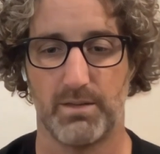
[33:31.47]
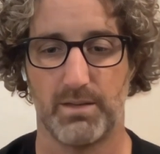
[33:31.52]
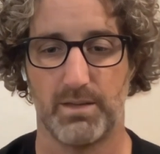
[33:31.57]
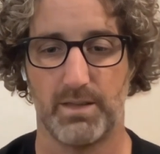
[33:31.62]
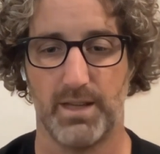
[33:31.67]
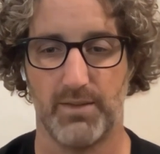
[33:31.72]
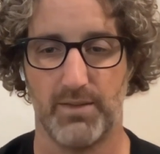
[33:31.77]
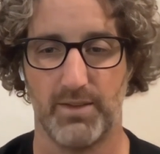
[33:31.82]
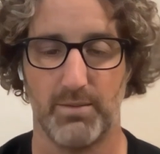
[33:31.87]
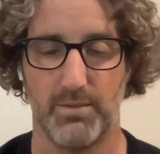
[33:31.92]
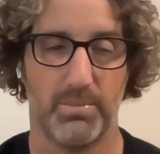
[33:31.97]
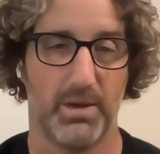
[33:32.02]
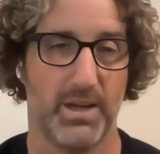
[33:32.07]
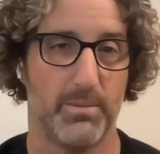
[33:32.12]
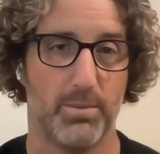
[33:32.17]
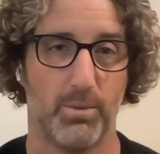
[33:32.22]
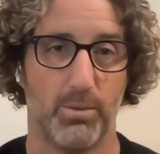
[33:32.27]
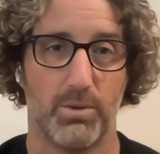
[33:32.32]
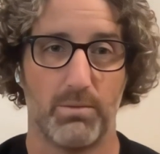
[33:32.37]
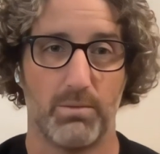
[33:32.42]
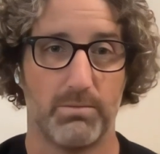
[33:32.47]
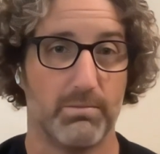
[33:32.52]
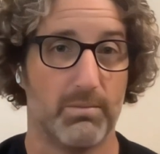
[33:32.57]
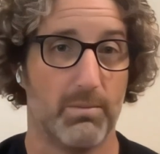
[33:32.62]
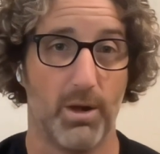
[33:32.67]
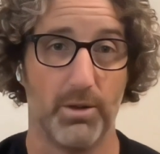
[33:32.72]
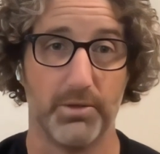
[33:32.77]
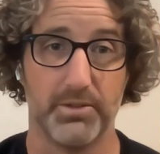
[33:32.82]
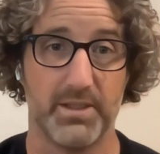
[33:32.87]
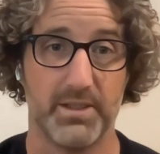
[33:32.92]
giving people
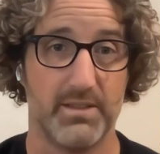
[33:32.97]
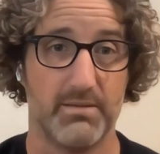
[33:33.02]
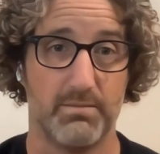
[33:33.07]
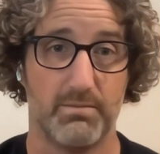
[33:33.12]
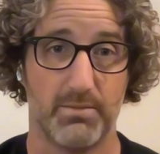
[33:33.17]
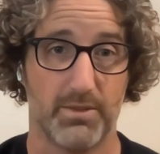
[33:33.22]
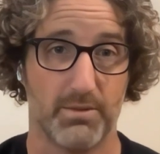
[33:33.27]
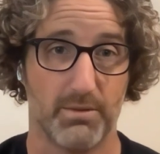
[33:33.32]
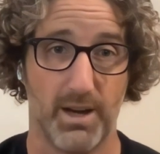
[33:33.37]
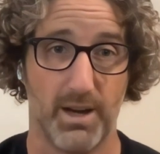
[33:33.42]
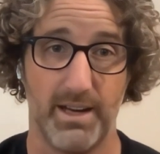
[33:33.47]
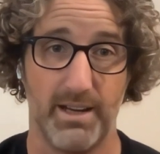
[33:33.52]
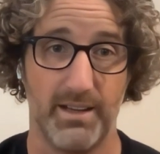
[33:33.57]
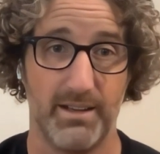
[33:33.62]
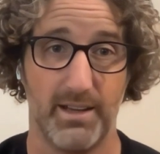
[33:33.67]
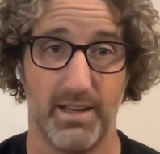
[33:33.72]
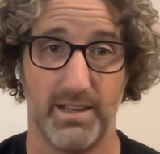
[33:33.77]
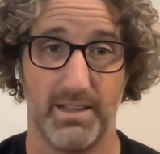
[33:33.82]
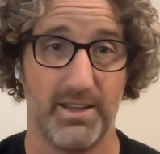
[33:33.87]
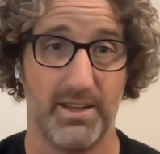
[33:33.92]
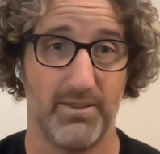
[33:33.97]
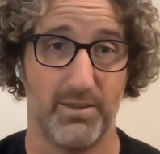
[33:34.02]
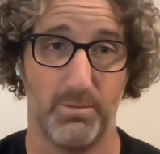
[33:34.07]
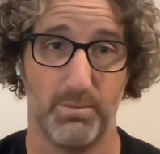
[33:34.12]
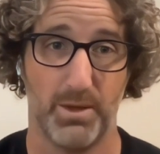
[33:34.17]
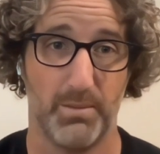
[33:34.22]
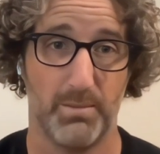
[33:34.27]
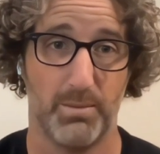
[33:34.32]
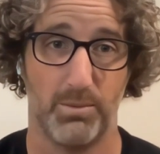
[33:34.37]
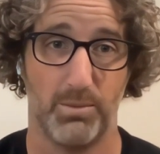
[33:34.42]
multi-threading and giving
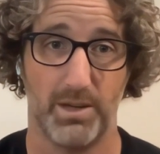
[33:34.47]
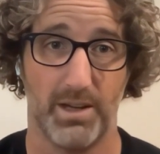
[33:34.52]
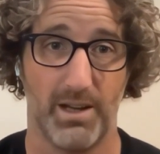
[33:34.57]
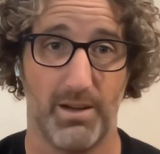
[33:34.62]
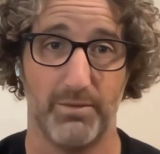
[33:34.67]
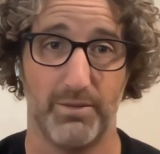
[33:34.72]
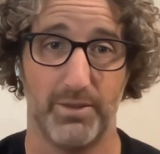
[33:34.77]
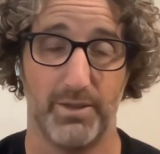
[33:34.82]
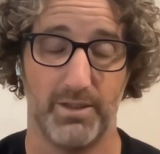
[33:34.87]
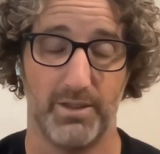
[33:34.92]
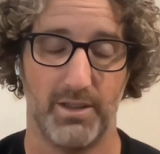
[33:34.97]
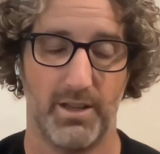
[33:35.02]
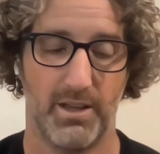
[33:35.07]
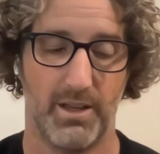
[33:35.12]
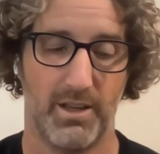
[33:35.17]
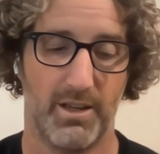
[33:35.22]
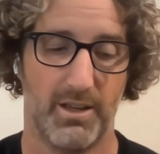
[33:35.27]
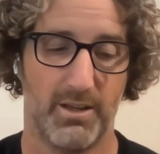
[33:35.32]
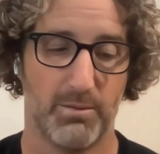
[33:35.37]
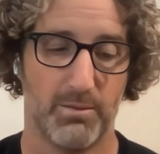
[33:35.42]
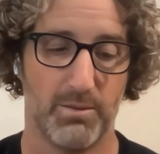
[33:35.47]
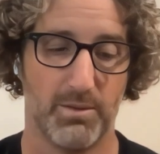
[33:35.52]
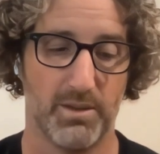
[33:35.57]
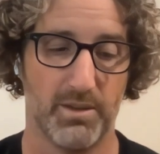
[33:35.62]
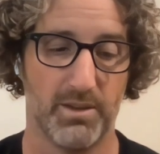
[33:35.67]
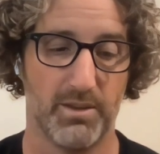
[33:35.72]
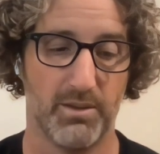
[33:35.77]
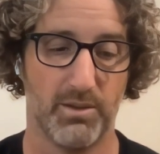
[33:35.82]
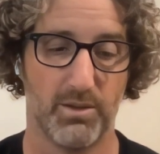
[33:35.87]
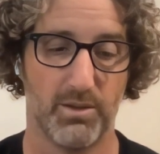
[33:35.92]
people comfort
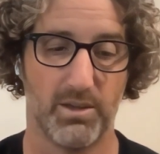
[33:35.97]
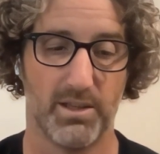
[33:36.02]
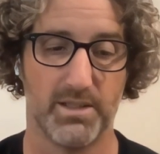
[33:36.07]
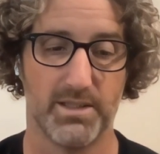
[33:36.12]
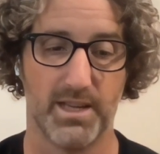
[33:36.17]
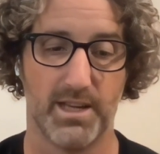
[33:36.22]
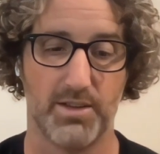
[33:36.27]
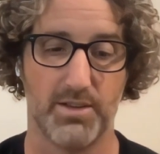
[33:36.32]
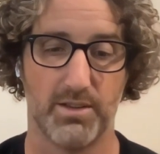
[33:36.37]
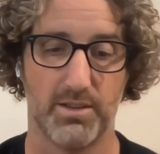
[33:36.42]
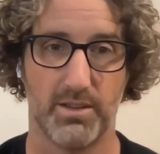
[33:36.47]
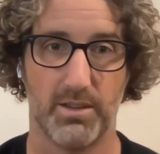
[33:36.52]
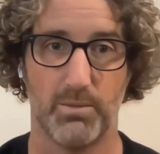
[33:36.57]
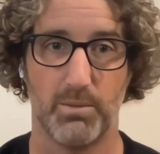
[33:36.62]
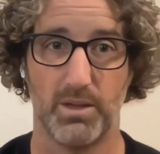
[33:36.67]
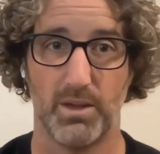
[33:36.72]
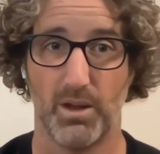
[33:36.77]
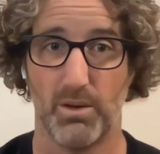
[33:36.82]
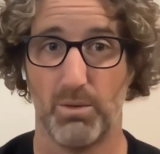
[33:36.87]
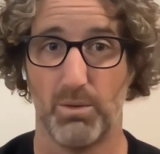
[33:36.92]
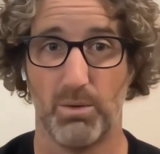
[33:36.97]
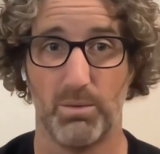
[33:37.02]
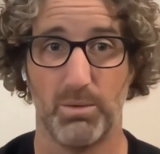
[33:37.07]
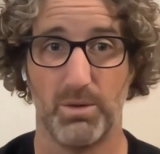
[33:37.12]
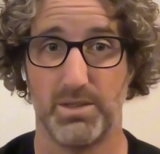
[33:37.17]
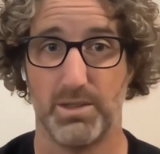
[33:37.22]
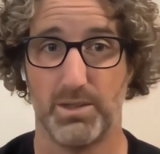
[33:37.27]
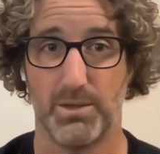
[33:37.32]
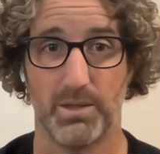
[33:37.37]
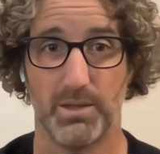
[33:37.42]
within the organization that we know what
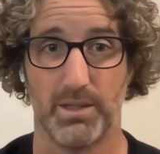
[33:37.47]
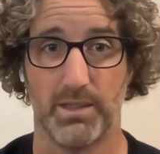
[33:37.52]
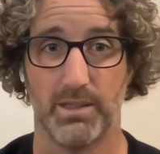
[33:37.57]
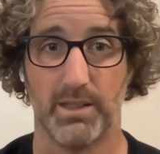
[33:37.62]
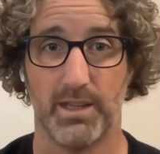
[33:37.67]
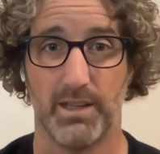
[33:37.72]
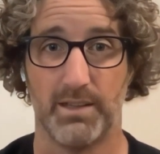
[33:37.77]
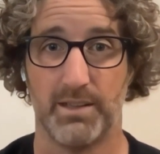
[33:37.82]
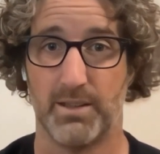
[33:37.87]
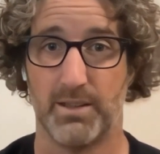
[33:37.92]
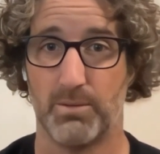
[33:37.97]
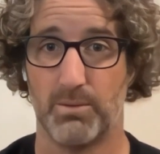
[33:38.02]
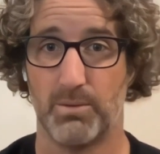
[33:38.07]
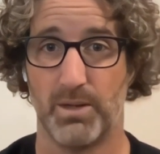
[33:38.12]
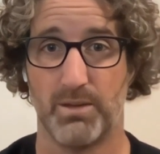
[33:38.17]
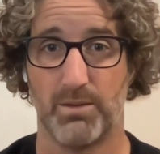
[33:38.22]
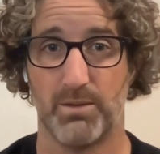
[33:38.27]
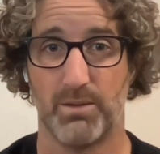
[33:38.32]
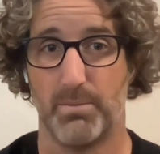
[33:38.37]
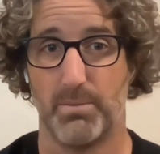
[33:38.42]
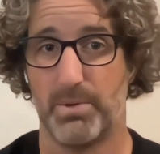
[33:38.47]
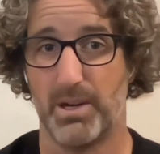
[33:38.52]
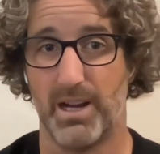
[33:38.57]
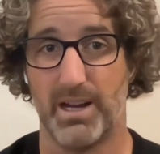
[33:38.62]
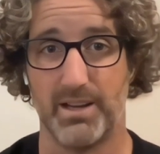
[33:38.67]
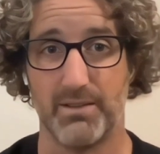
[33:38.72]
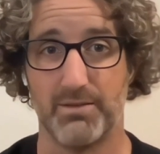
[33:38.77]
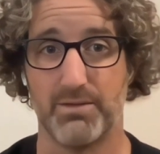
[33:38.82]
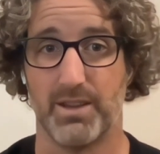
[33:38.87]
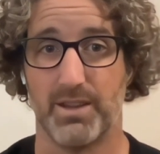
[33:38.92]
we're doing and that we're the right
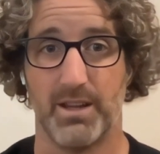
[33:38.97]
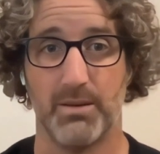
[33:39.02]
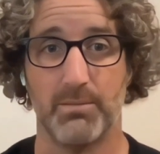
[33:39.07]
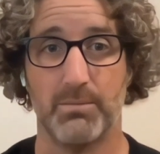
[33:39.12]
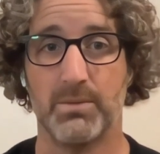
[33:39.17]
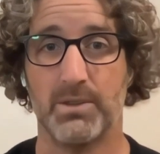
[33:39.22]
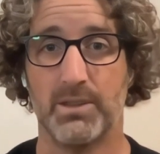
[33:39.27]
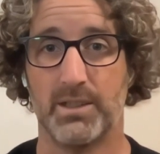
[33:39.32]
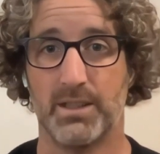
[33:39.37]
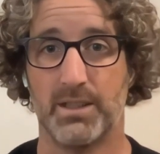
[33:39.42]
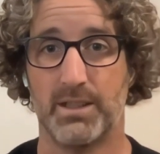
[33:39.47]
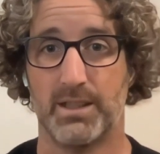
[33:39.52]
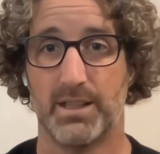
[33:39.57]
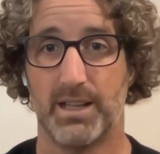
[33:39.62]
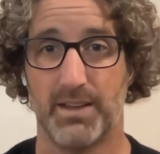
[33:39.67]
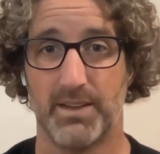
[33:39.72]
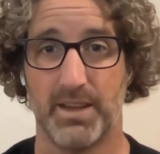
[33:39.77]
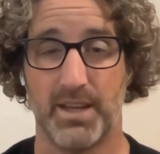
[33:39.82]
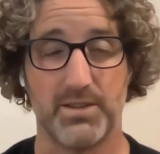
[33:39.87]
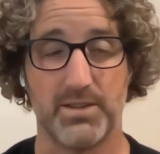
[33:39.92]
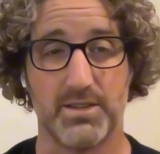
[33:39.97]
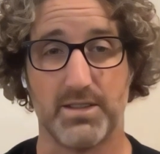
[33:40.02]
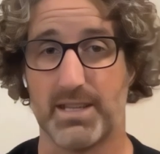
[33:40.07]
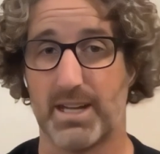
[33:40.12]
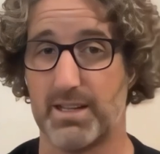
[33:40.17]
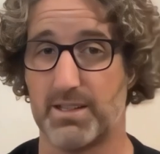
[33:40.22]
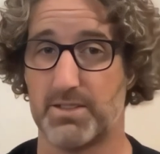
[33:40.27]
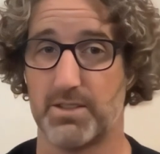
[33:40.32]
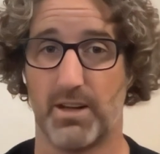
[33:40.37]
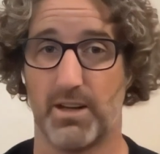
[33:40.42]
partner for them, and that just
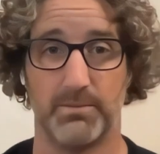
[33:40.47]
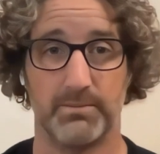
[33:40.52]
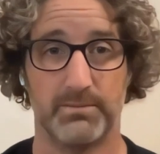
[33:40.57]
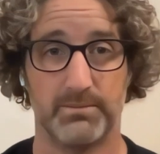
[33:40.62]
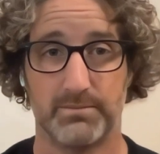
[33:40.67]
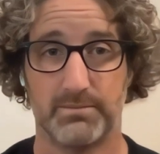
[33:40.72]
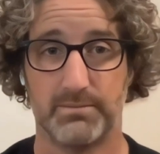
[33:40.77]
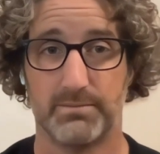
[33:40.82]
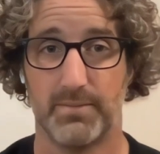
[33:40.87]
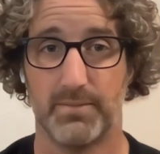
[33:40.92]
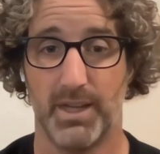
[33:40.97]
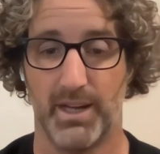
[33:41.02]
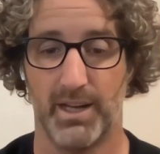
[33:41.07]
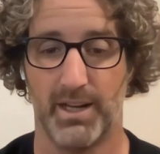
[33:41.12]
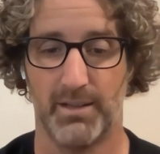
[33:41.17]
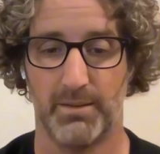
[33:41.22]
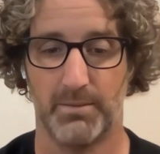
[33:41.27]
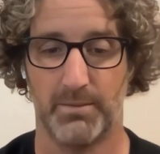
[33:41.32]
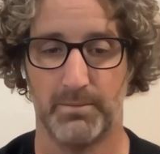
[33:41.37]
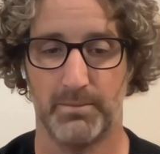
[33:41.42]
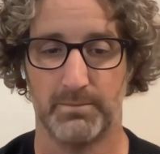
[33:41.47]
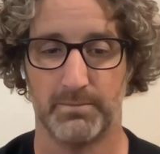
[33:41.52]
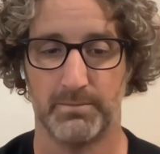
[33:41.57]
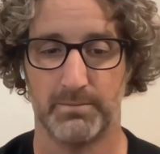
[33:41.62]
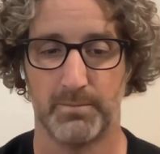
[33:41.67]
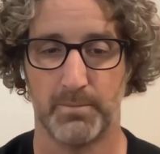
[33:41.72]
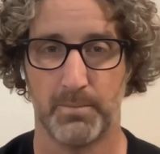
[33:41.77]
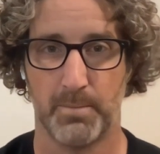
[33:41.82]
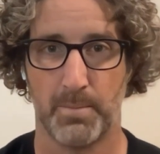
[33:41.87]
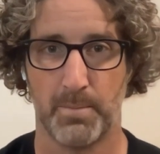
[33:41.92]
takes time.
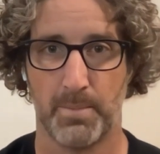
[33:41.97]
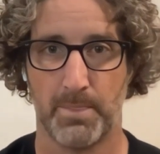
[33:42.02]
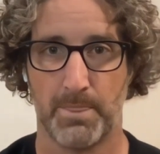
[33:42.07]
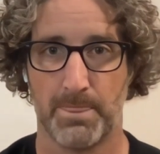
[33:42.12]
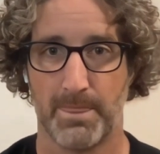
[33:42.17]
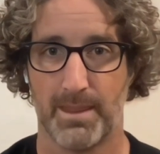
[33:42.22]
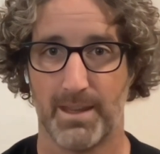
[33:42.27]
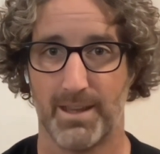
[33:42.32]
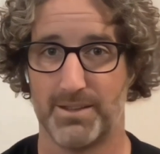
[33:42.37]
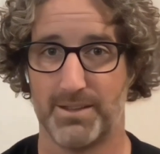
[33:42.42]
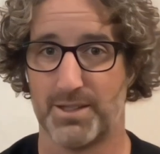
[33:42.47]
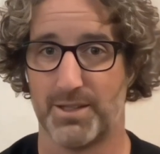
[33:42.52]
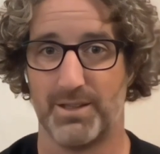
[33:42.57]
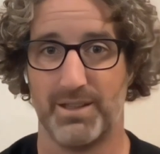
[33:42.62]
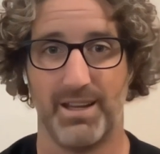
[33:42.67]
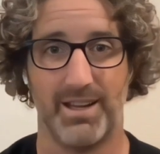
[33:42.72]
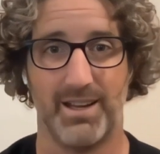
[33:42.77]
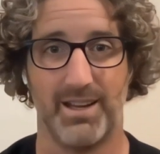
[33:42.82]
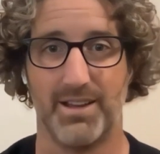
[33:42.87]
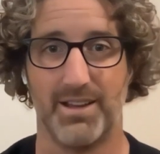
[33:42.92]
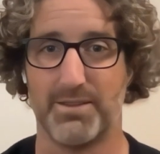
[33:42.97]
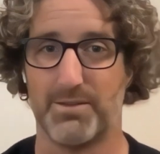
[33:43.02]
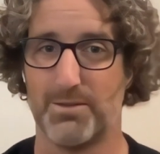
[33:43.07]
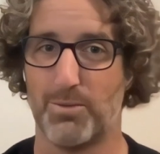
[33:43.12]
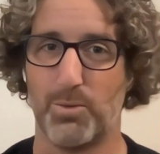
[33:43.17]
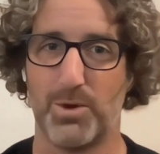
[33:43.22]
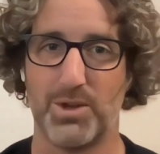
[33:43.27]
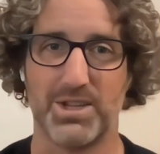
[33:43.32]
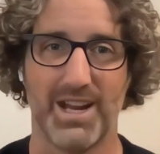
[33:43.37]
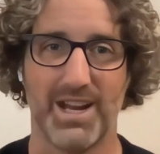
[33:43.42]
And so yeah, I
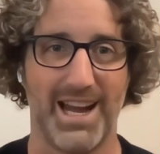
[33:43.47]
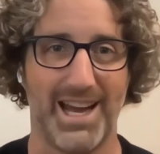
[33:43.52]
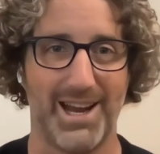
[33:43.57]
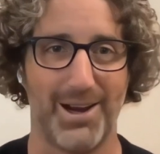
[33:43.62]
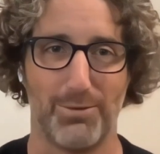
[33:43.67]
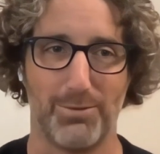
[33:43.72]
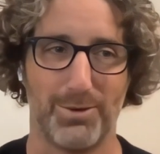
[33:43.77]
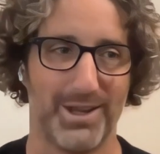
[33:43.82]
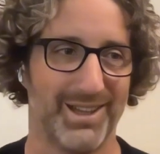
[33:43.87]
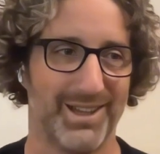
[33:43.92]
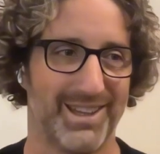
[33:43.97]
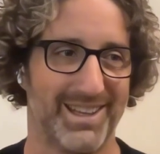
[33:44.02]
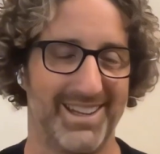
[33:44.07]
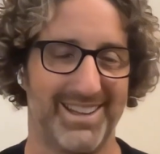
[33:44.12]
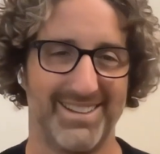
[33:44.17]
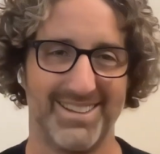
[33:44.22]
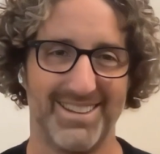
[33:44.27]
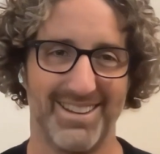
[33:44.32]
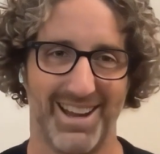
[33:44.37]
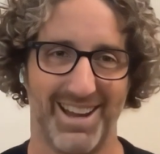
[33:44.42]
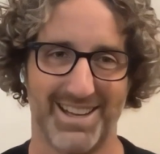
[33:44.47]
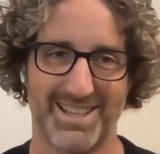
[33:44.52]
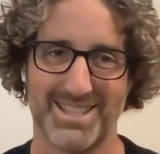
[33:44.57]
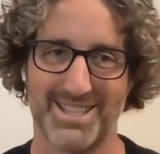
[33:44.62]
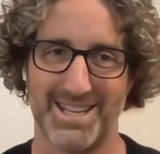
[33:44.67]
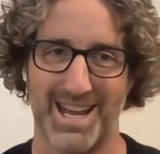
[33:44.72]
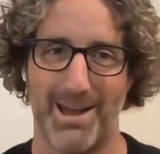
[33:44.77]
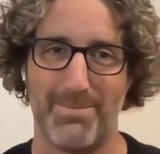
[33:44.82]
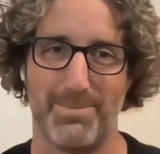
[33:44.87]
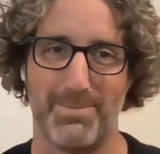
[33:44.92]
wish I had a really like
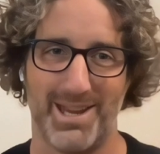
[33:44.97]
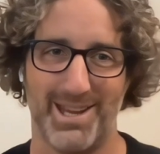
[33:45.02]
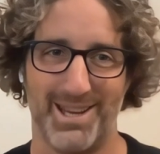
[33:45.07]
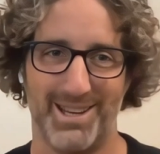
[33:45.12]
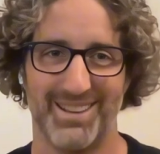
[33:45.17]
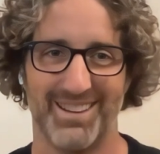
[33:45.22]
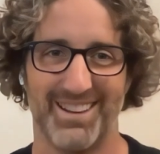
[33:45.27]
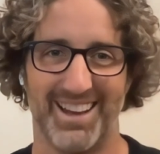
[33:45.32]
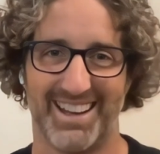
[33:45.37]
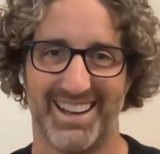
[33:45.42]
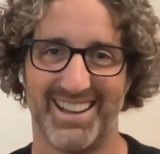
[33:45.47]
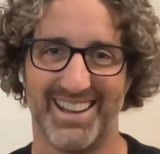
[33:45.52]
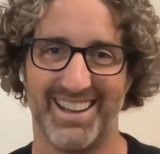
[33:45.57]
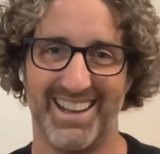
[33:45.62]
snappy like